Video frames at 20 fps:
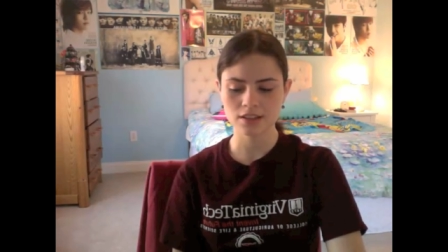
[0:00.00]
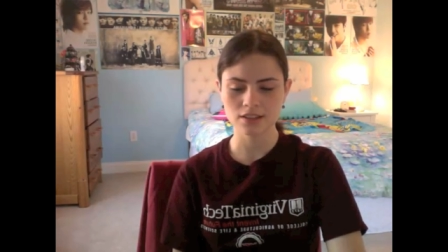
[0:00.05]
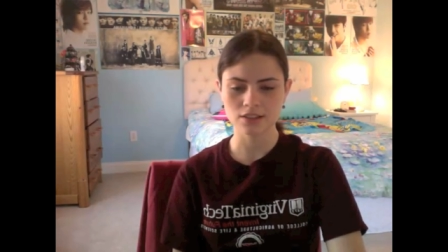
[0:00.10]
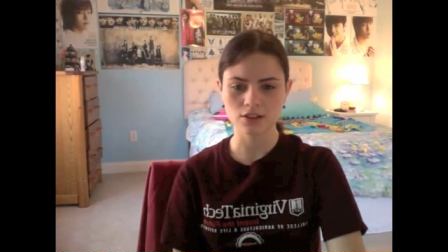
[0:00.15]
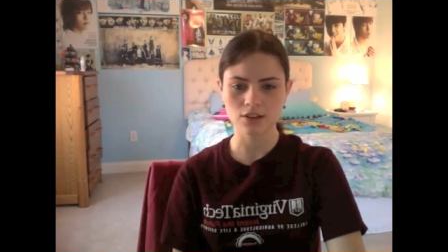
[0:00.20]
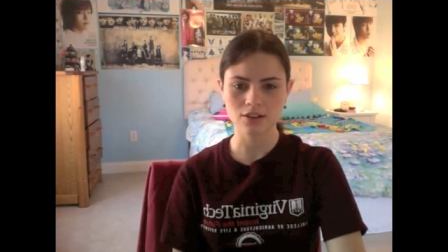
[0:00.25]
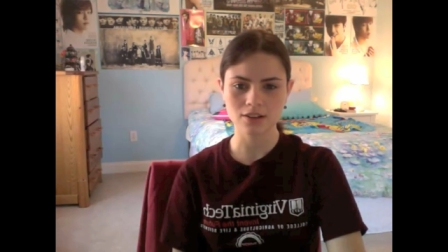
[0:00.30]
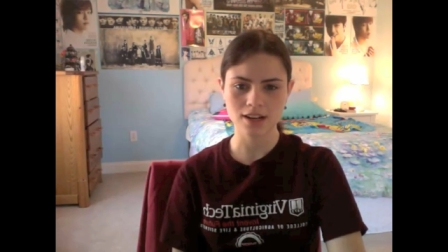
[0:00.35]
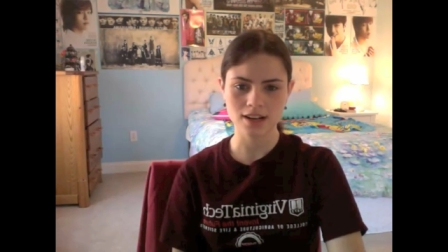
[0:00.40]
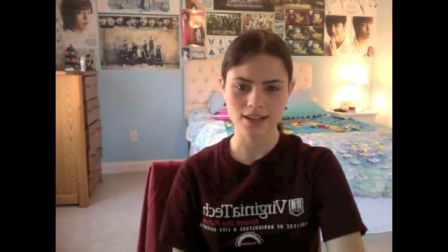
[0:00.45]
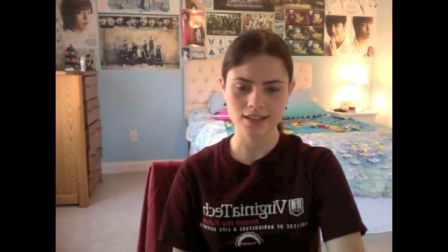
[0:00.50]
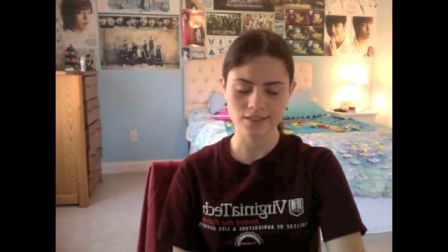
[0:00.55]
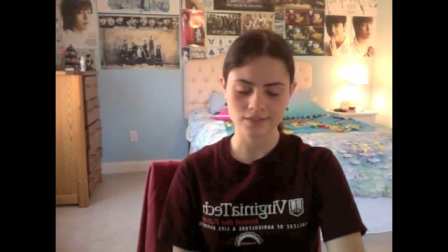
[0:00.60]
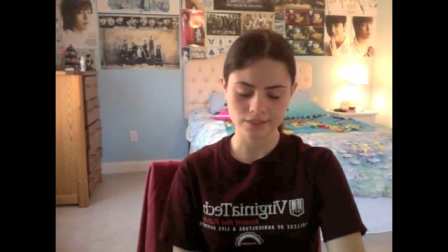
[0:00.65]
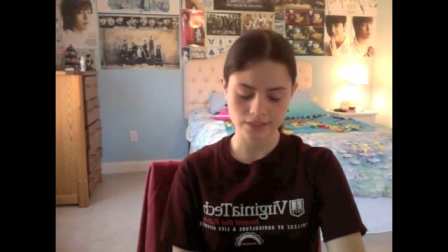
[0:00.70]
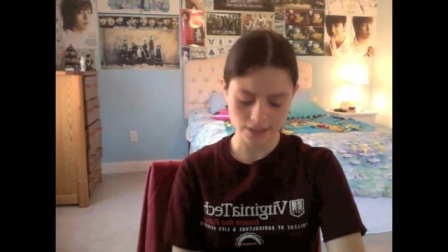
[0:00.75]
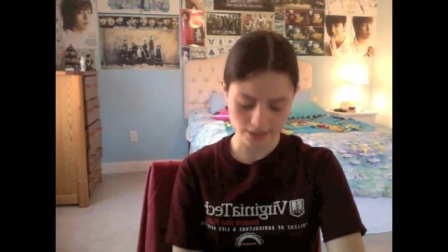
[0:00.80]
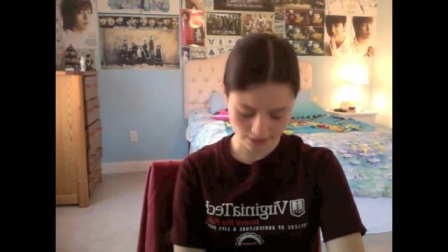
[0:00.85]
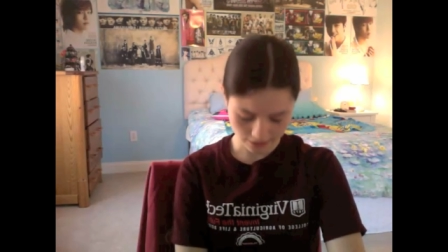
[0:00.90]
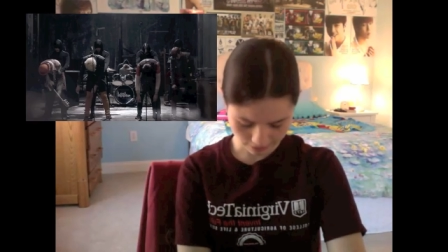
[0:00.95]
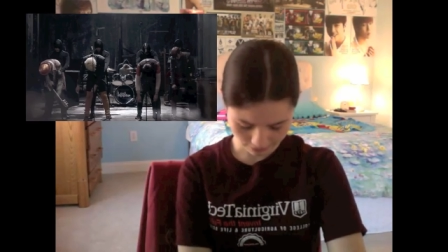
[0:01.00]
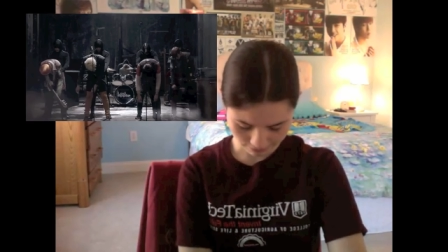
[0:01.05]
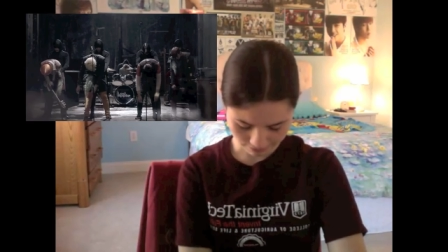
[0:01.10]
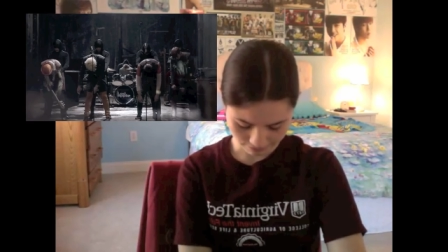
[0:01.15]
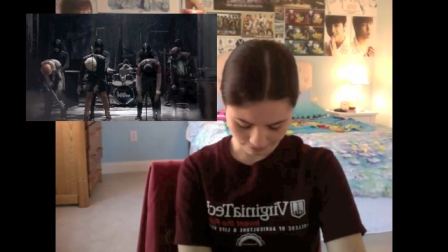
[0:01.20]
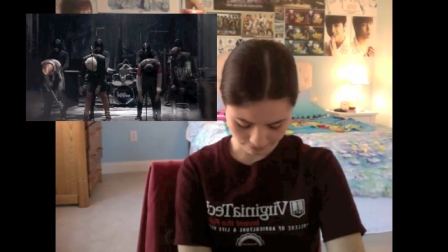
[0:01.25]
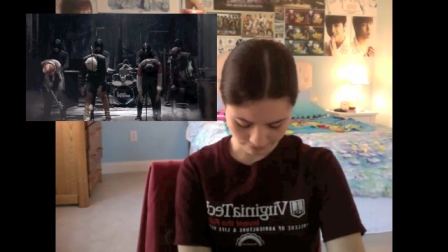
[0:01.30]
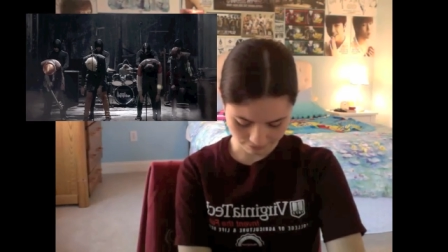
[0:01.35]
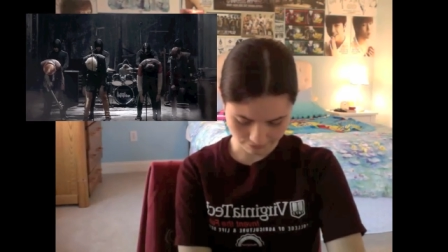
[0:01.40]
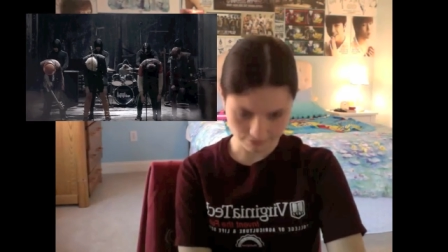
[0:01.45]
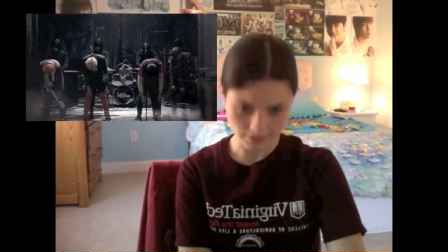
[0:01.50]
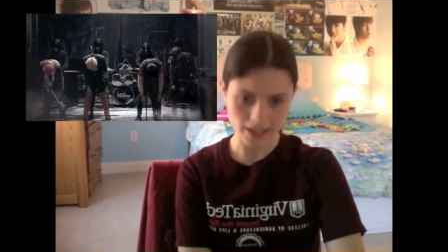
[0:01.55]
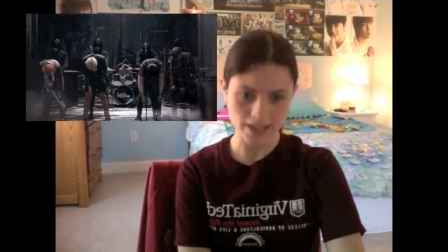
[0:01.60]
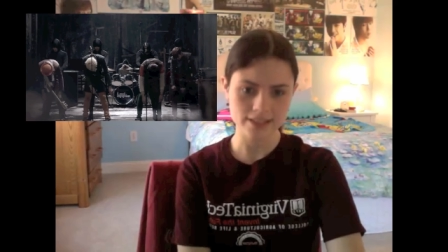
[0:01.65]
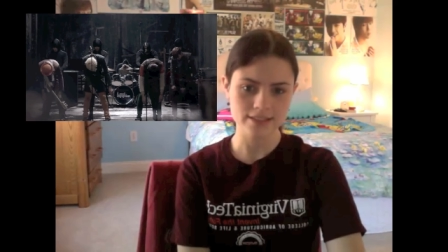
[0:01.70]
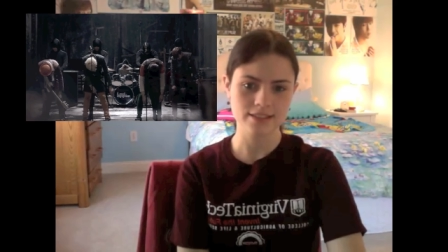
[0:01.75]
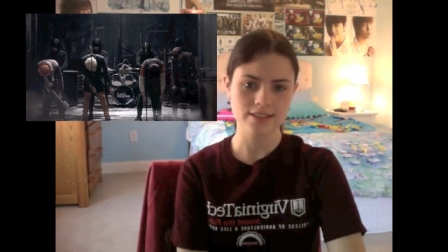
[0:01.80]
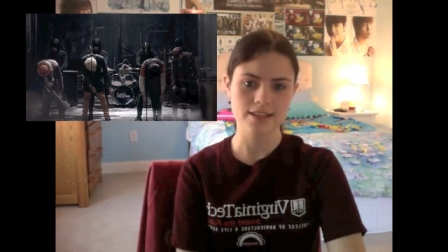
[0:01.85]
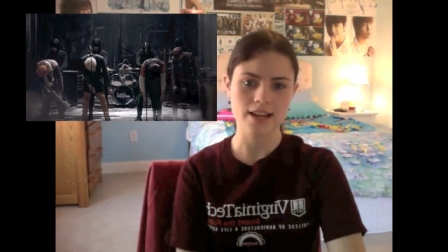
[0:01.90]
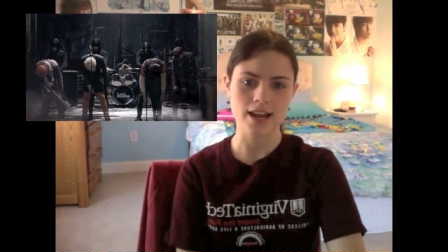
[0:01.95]
They're all kind of like
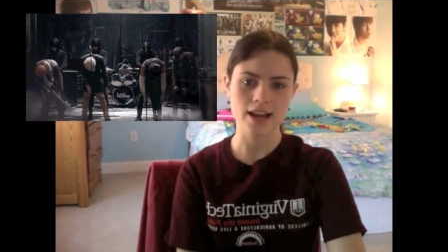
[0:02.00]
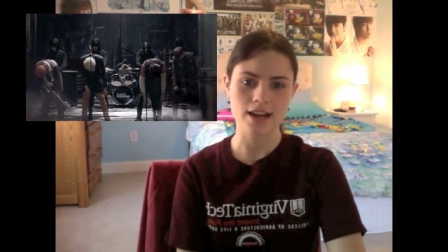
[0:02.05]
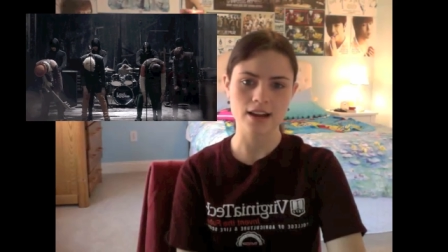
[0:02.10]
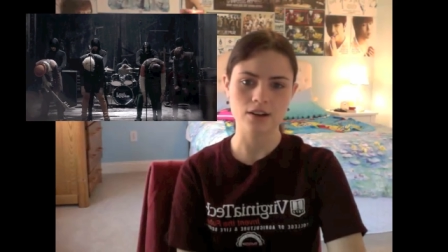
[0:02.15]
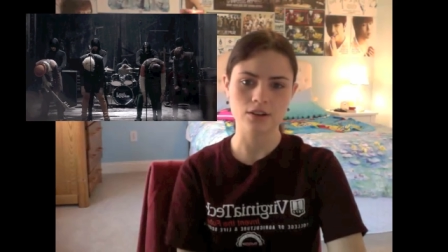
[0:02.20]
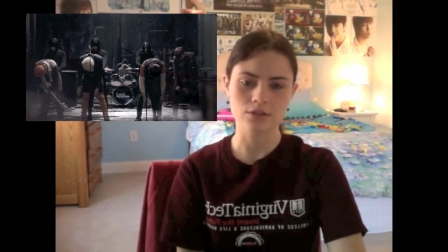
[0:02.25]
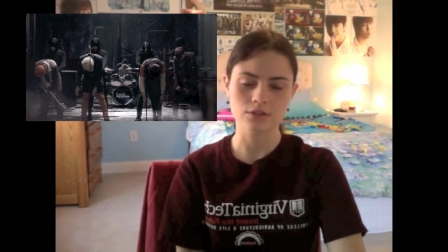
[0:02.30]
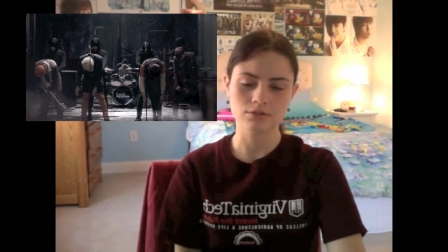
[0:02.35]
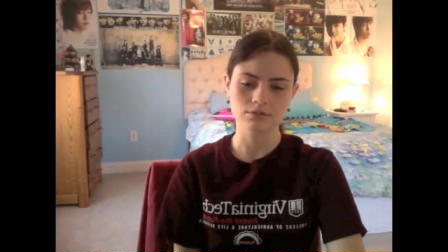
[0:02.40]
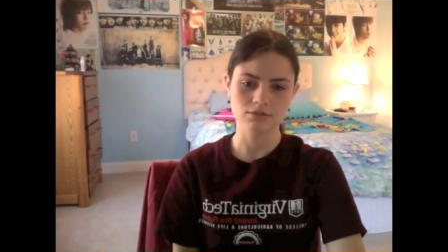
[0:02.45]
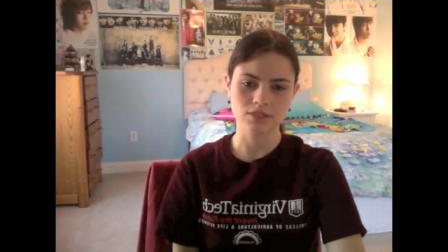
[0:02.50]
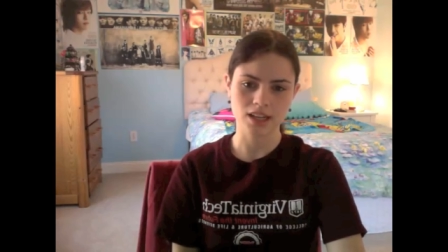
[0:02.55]
heads down,